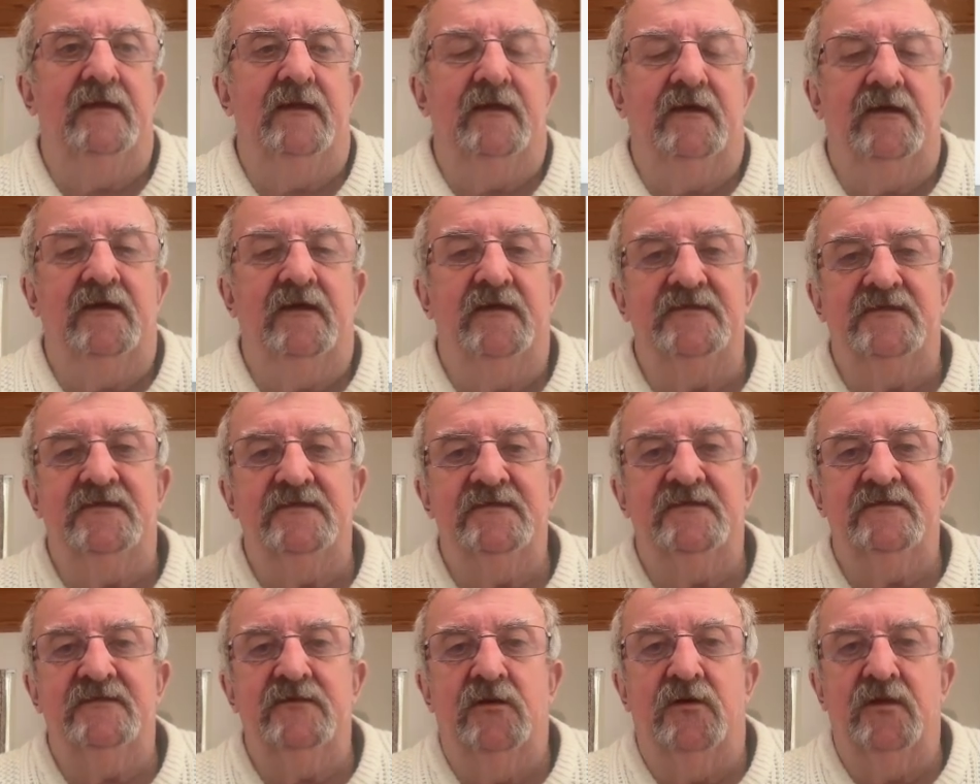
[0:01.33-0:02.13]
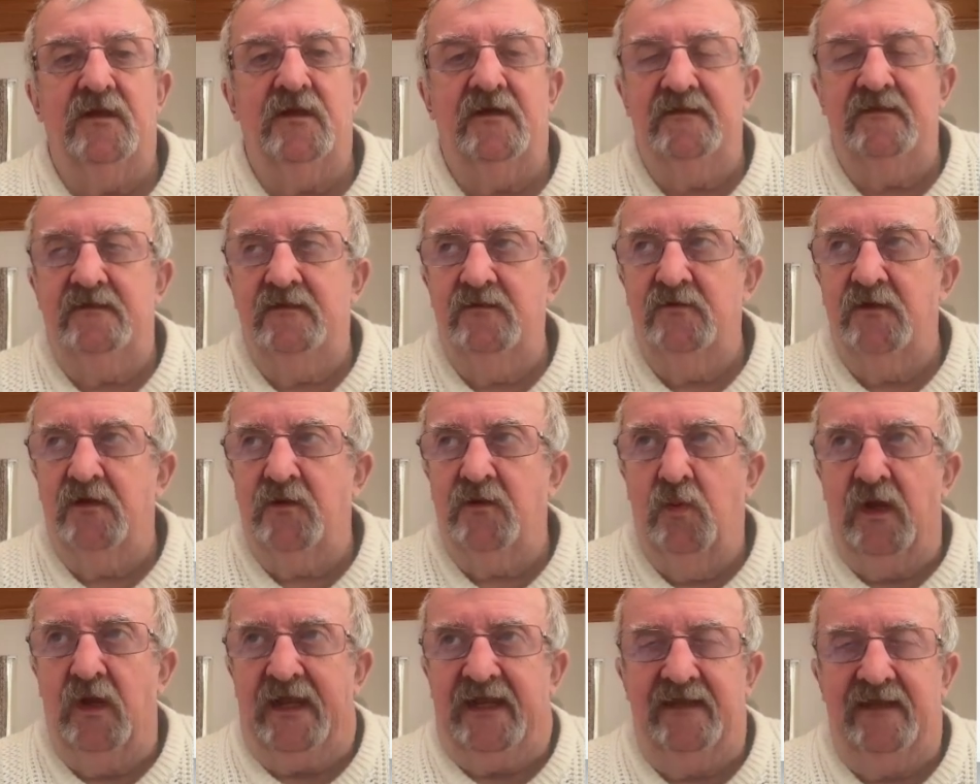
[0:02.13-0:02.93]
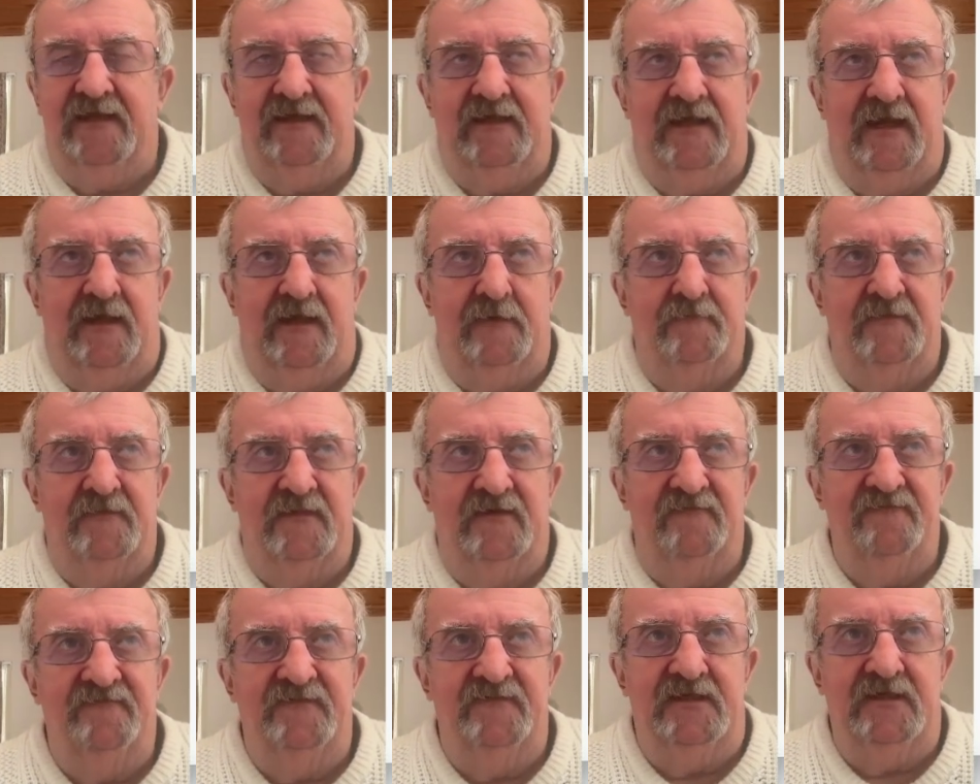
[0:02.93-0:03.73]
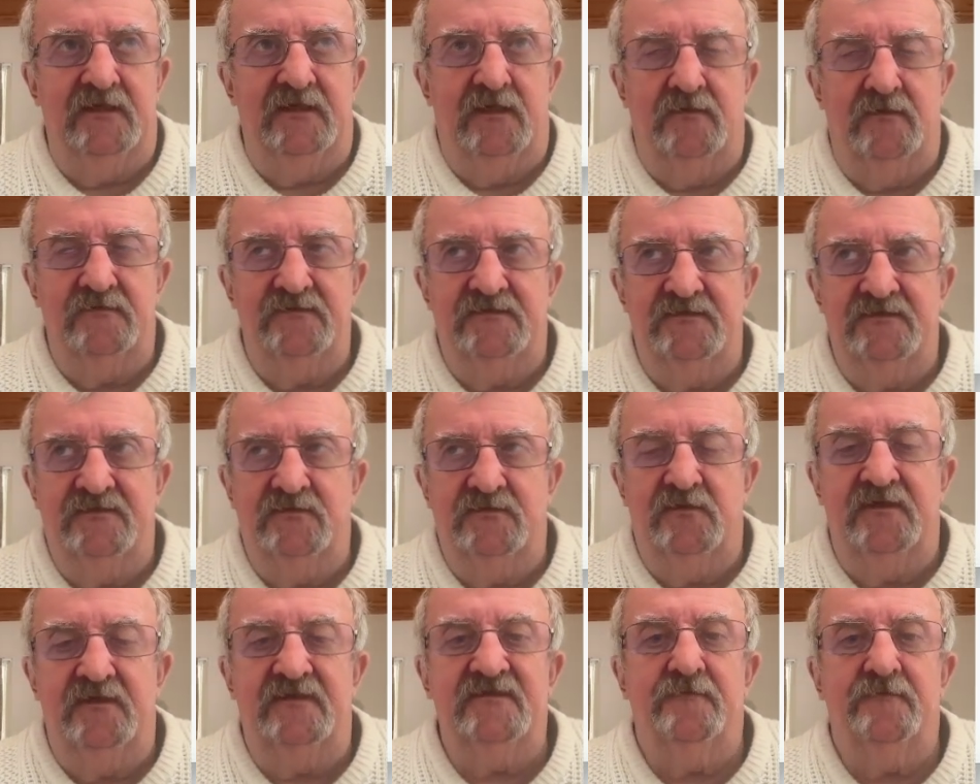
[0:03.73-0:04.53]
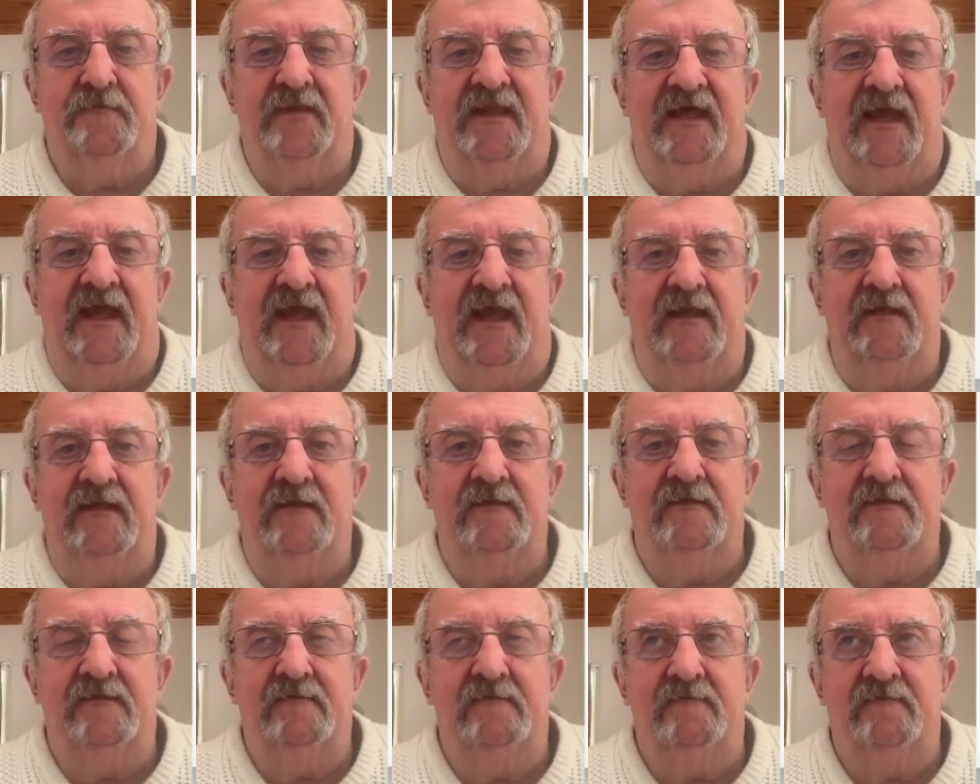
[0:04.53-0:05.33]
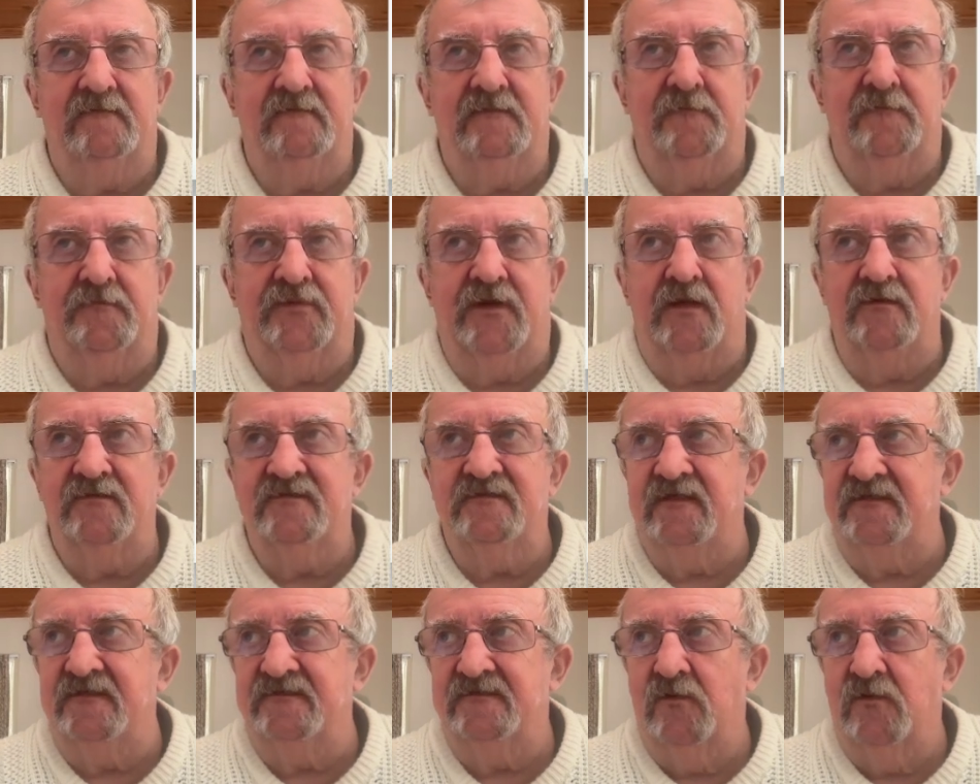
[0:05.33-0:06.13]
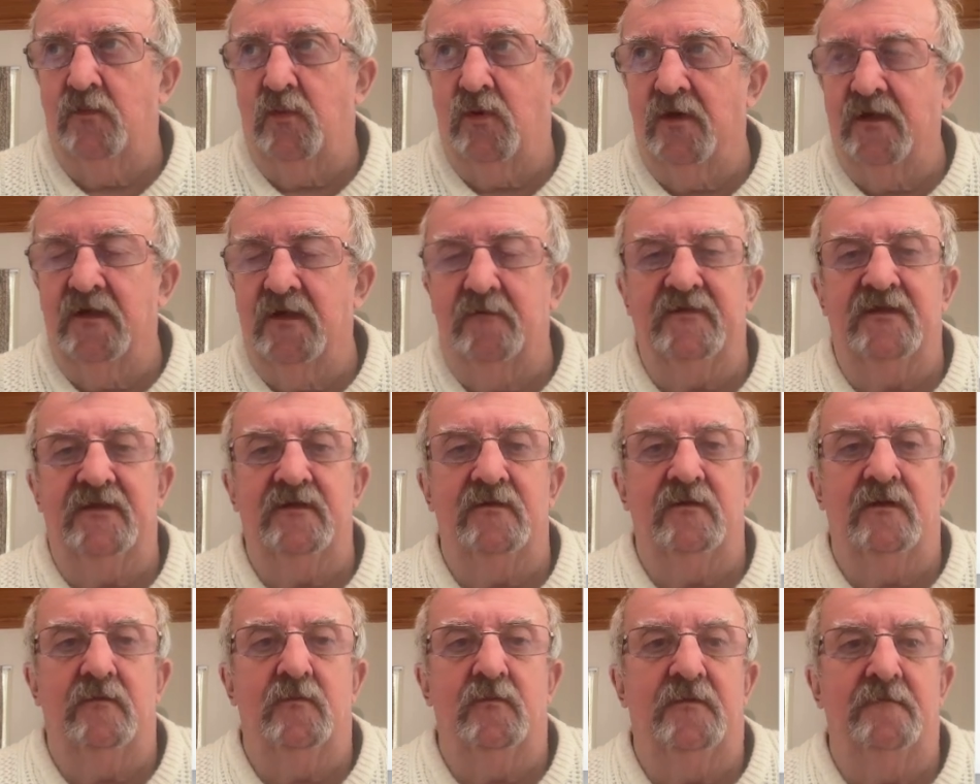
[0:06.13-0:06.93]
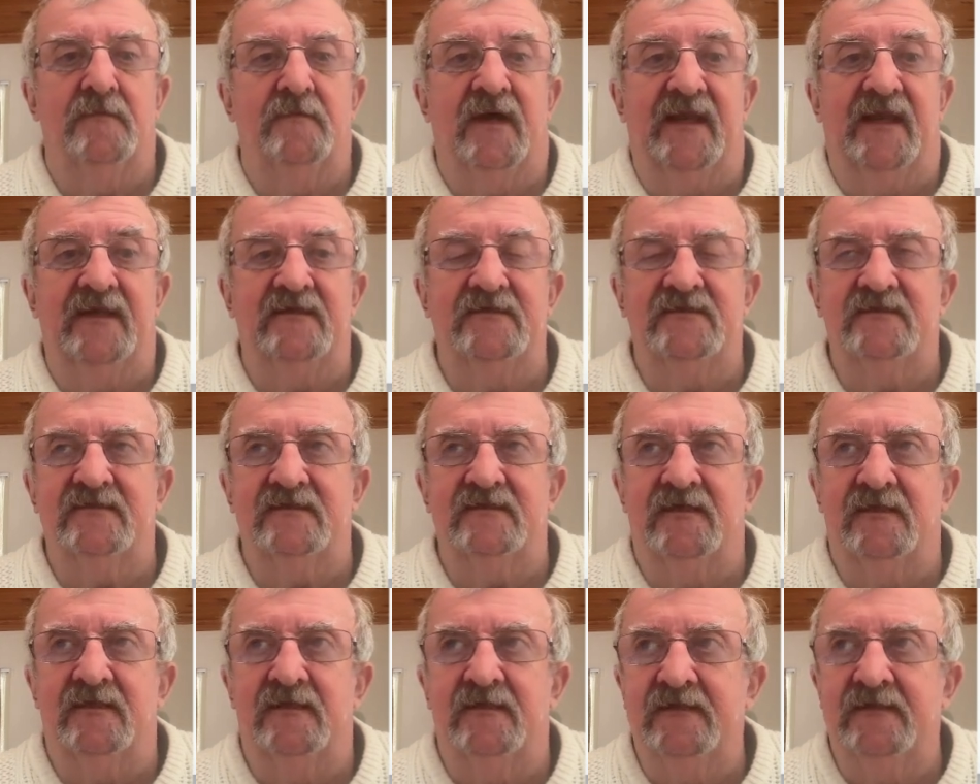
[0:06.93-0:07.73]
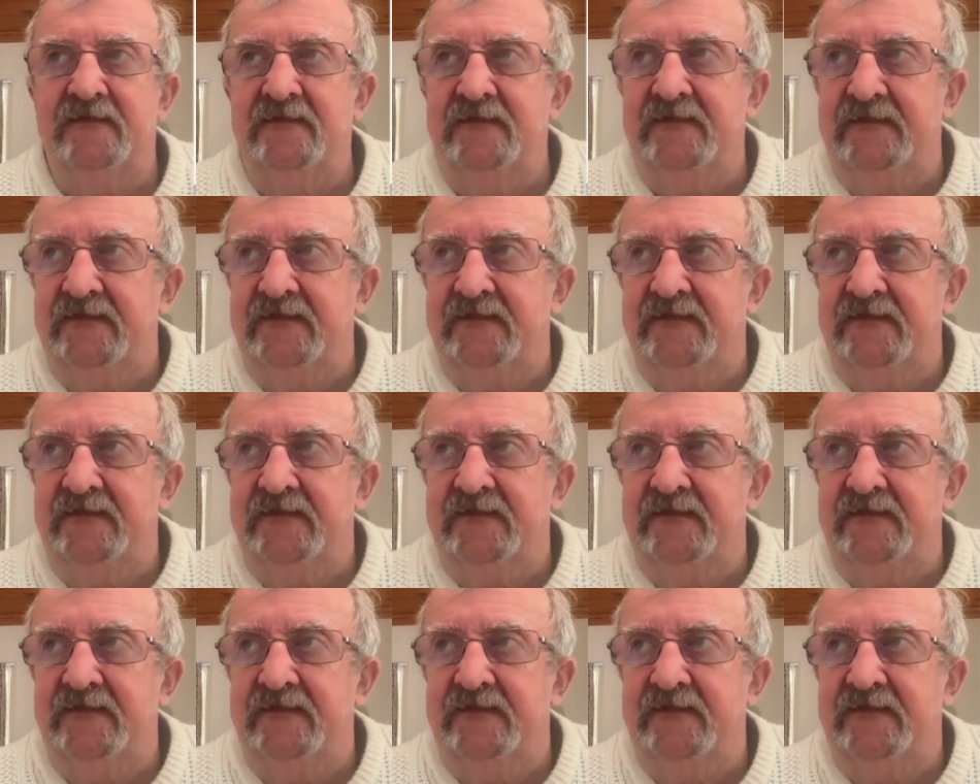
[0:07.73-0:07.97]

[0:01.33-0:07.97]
I just thought I'd do a quick video just to explain the process of what I'm doing with Manus and